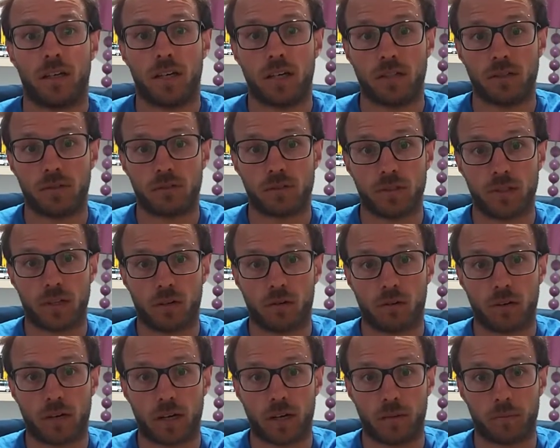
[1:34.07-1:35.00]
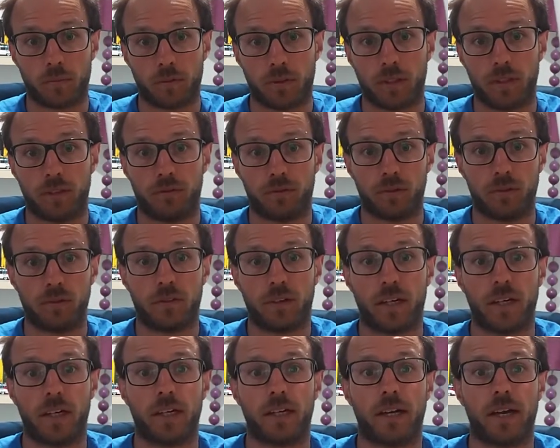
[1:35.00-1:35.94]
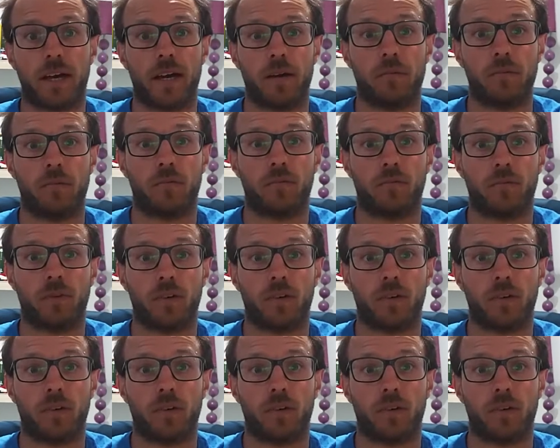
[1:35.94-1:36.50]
in your single cup. If you divided that